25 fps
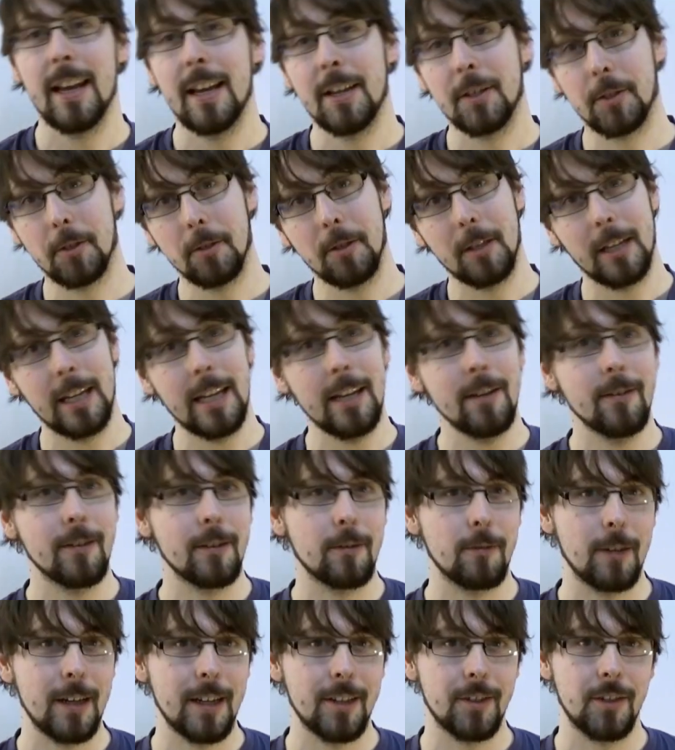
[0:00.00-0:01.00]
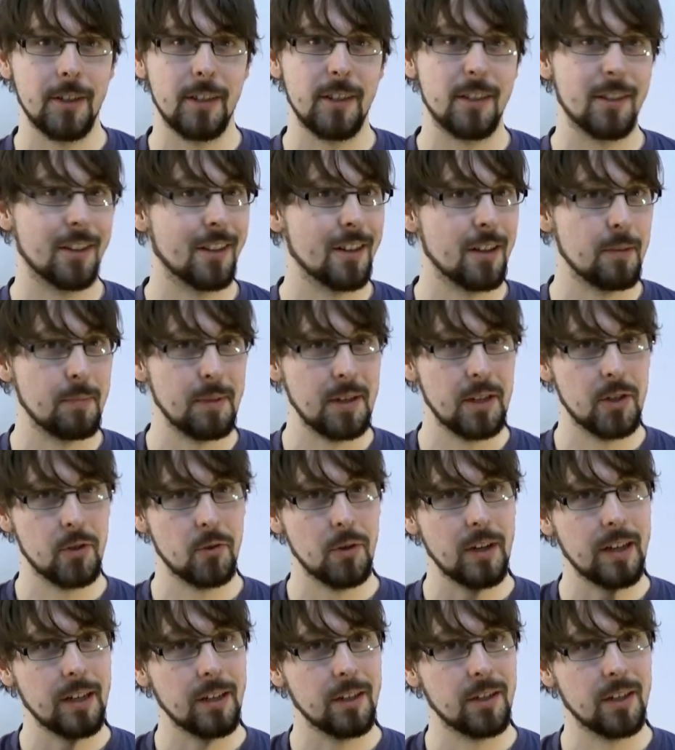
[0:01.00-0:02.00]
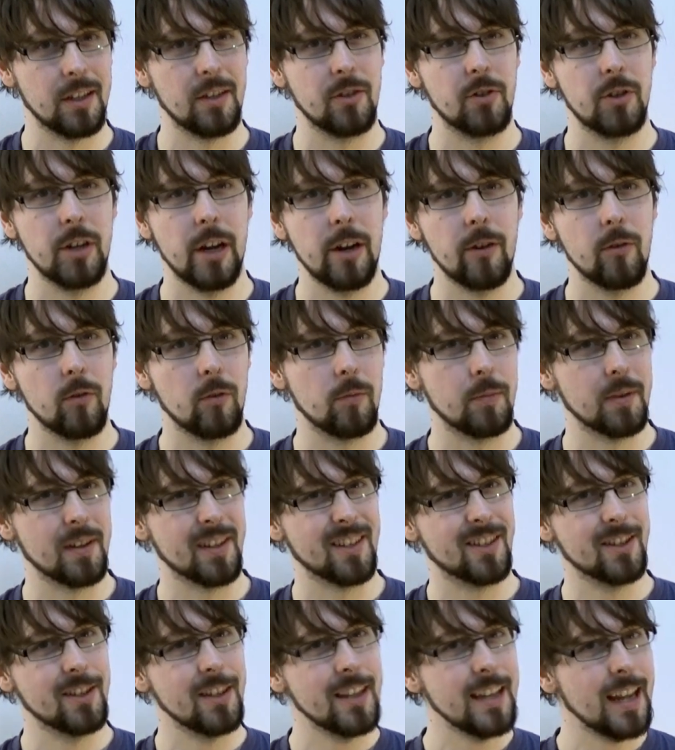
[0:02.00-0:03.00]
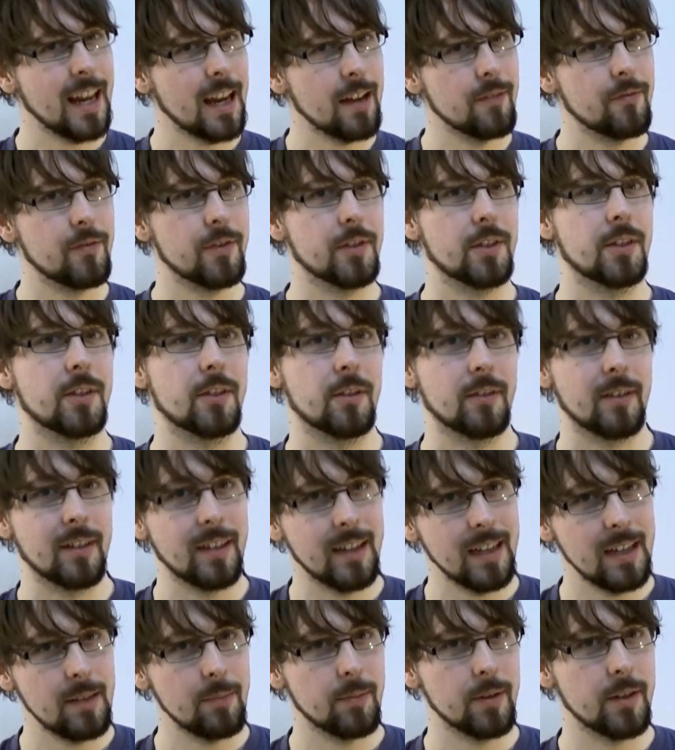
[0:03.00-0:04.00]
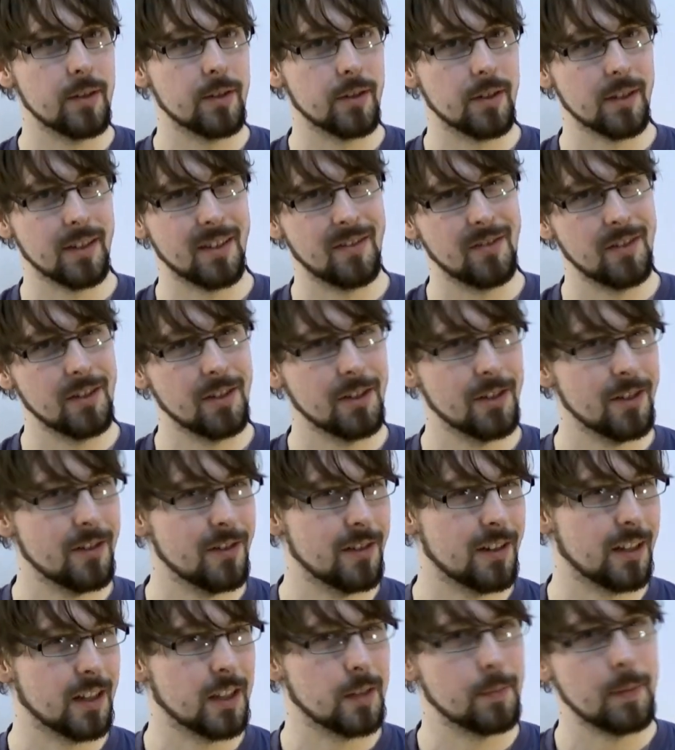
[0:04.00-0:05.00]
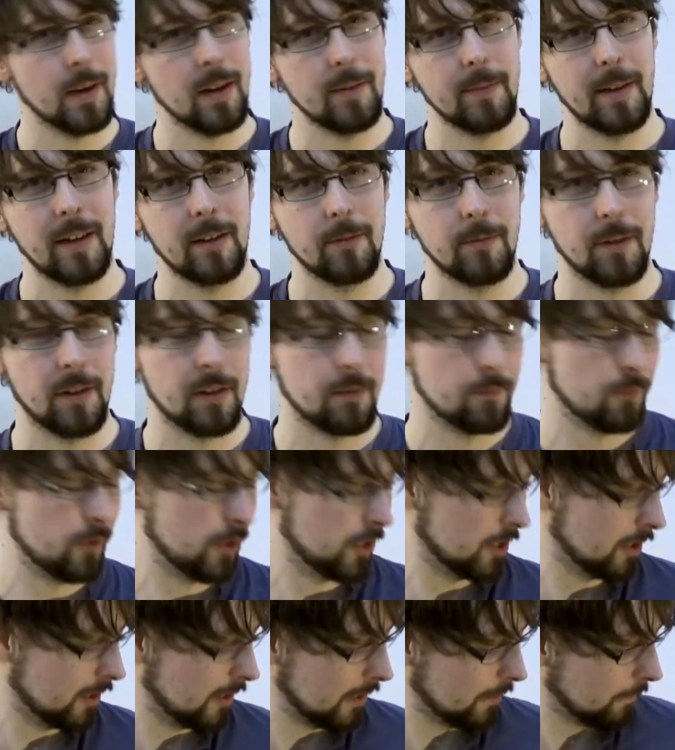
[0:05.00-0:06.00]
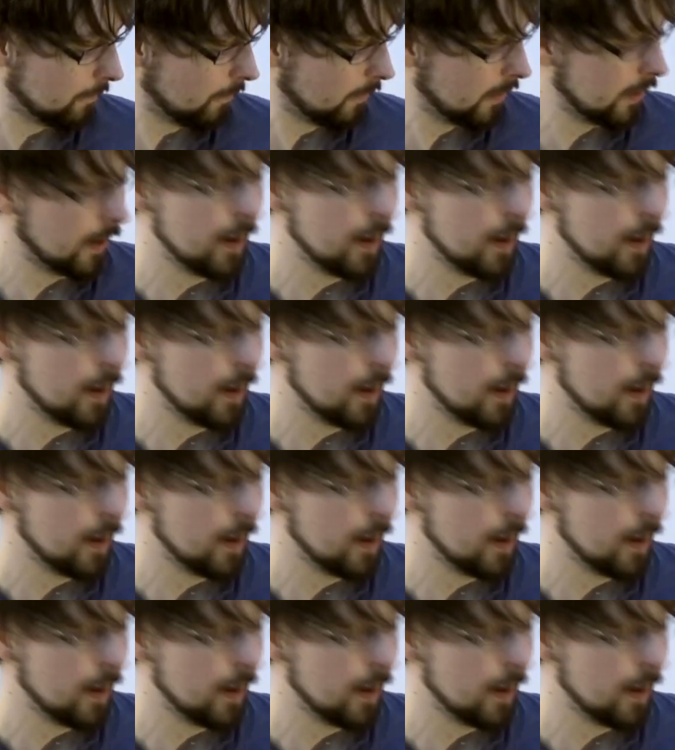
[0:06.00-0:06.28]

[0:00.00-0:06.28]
So the gear in question is going to be strings in general, with a slight emphasis on hybrids, because I've just started experimenting with them recently.